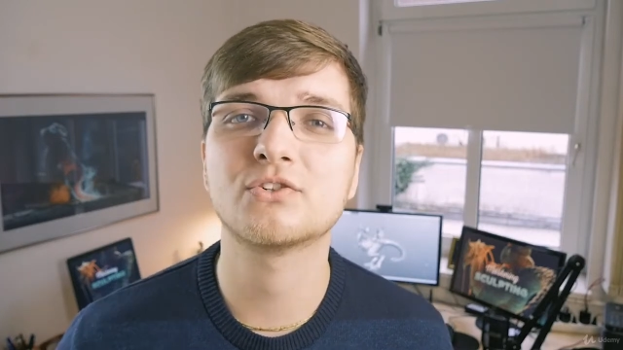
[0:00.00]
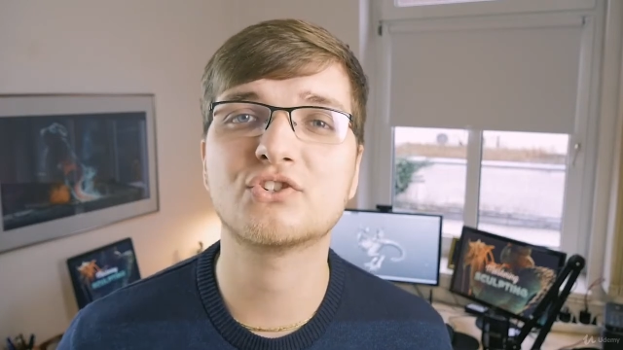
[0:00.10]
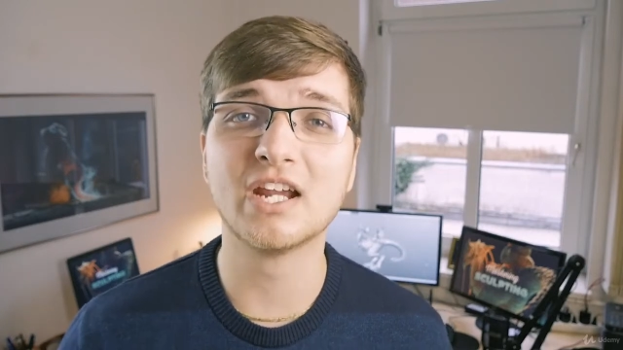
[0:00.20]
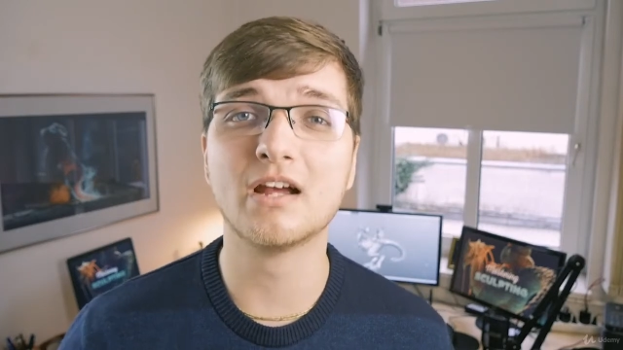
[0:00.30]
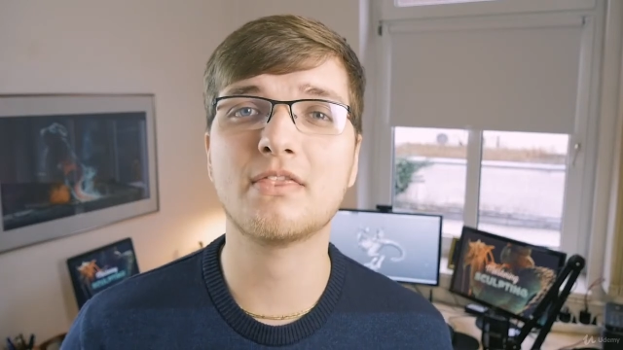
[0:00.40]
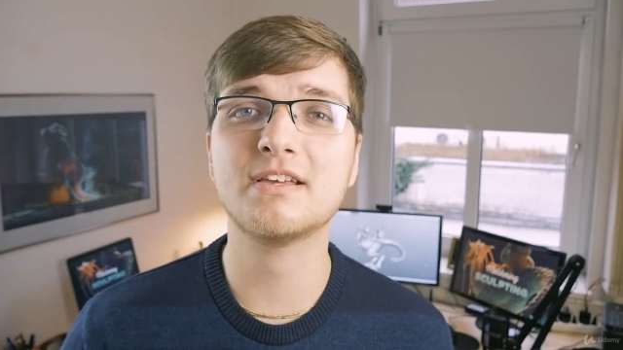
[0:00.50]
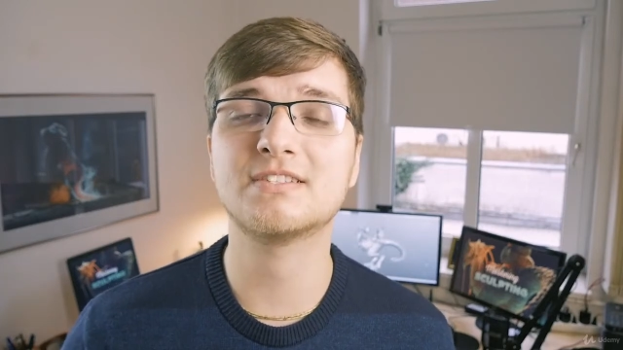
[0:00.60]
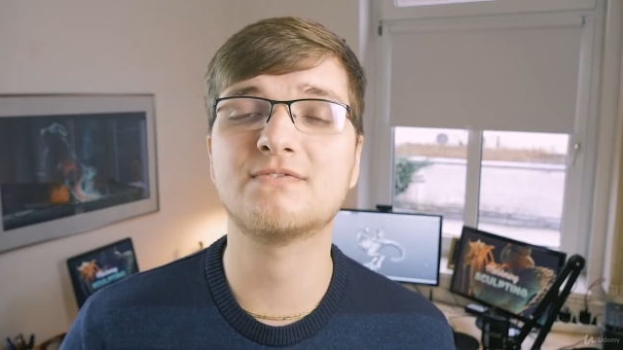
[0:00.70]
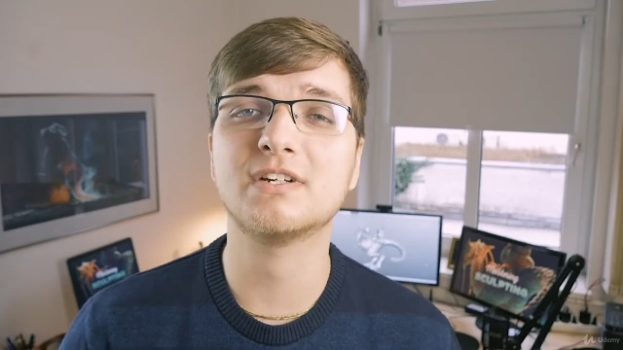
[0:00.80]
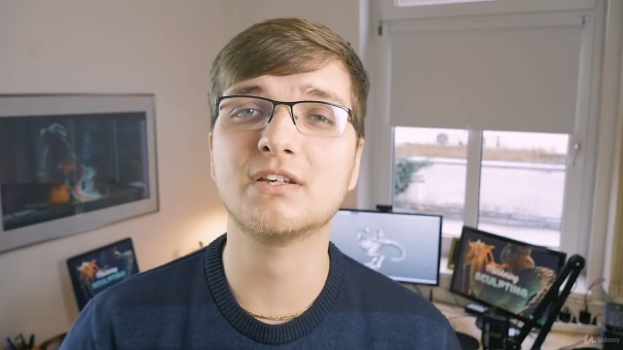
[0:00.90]
share
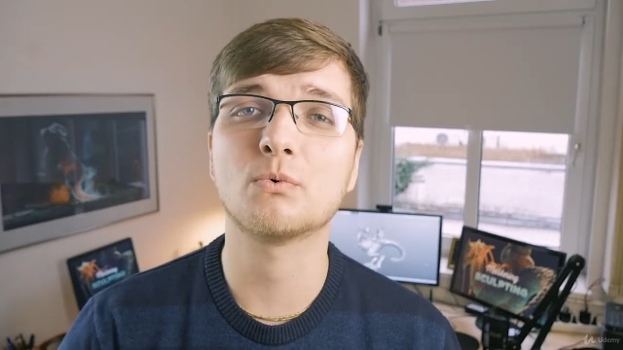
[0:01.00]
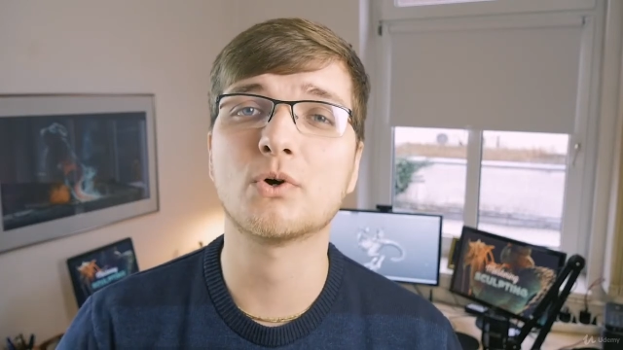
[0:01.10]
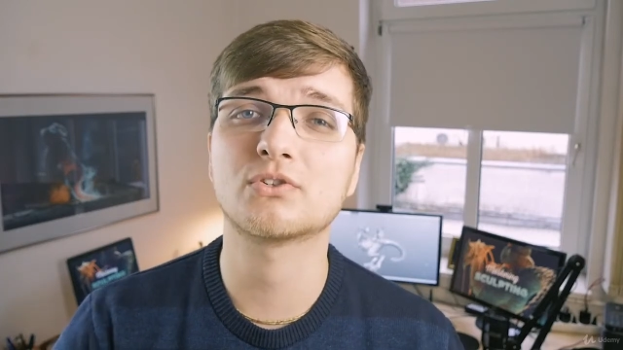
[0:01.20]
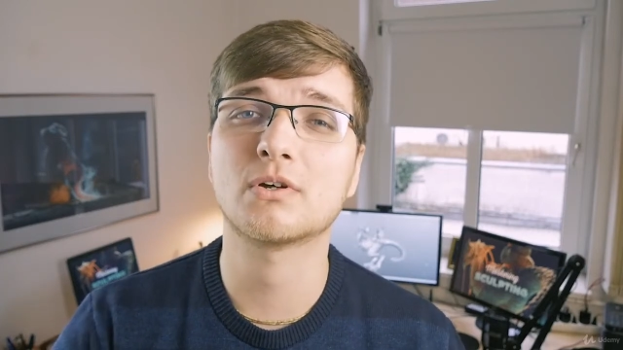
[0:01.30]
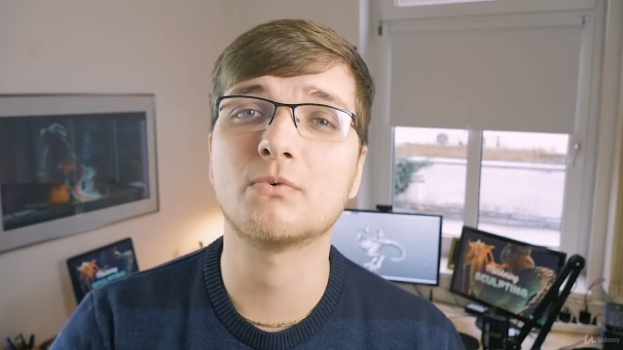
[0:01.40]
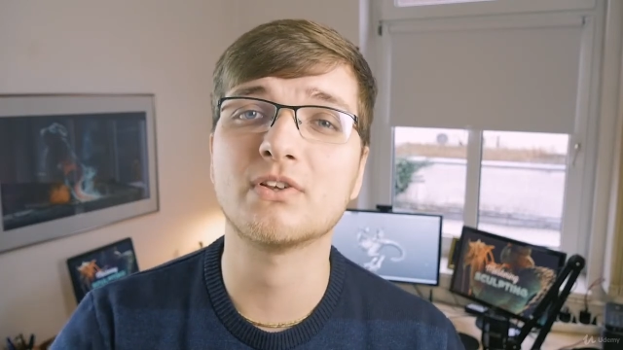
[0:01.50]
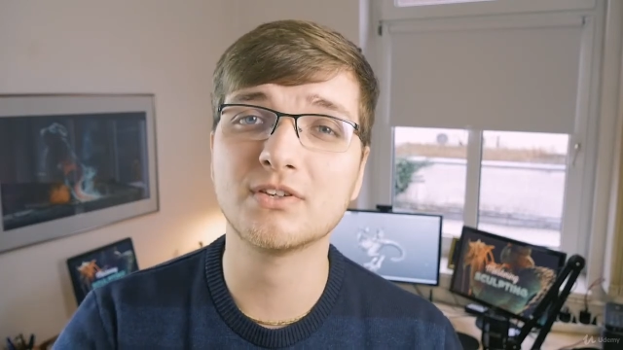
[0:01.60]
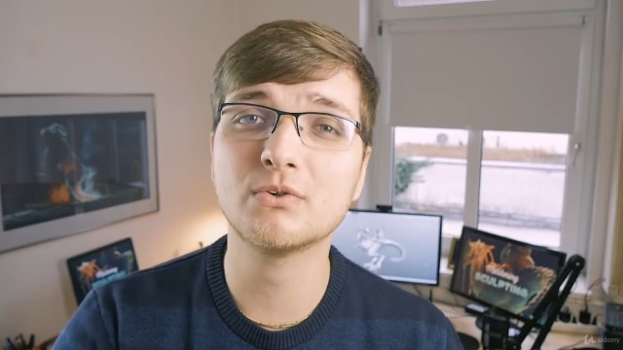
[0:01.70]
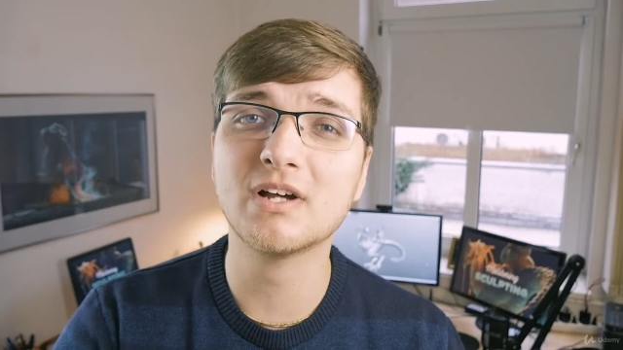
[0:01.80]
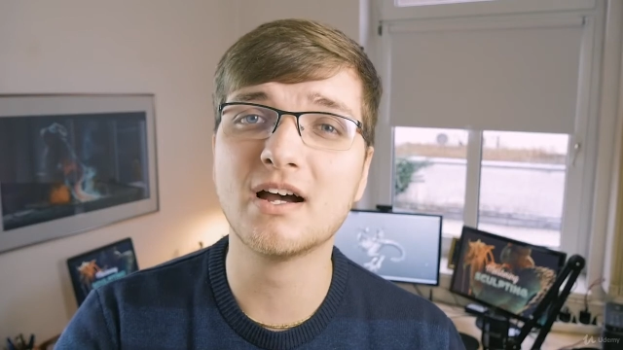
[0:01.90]
this video workshop
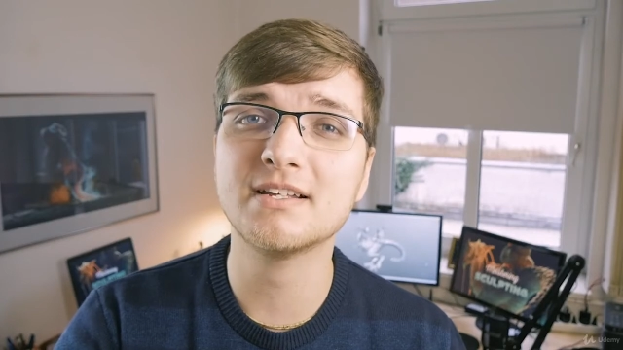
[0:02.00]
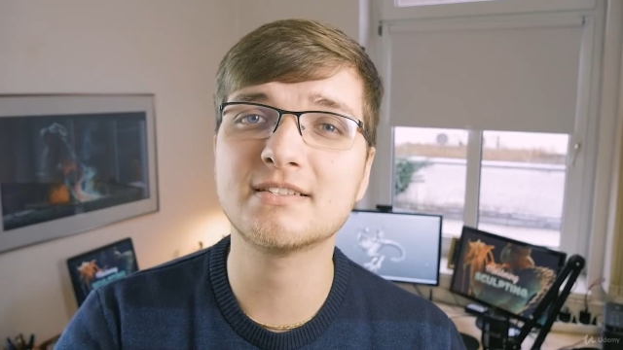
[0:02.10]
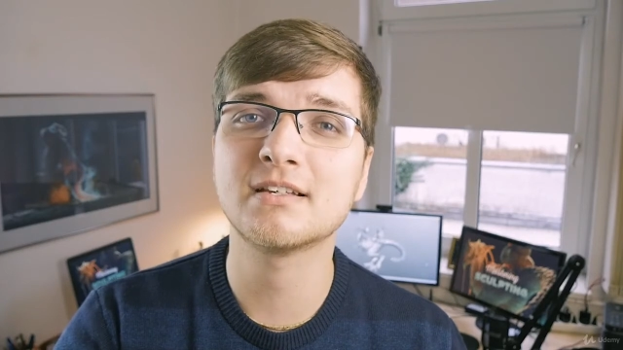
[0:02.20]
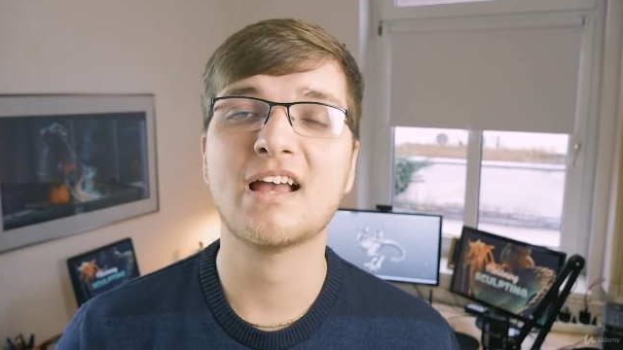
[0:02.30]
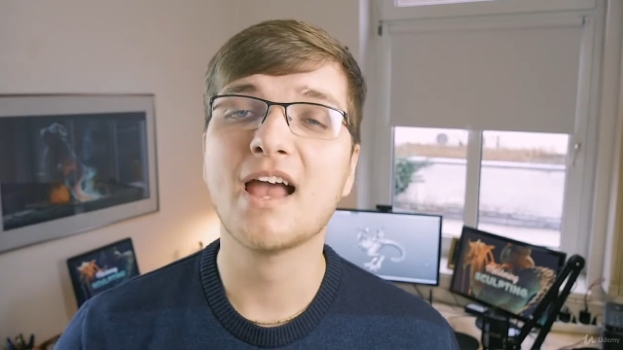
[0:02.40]
with you guys.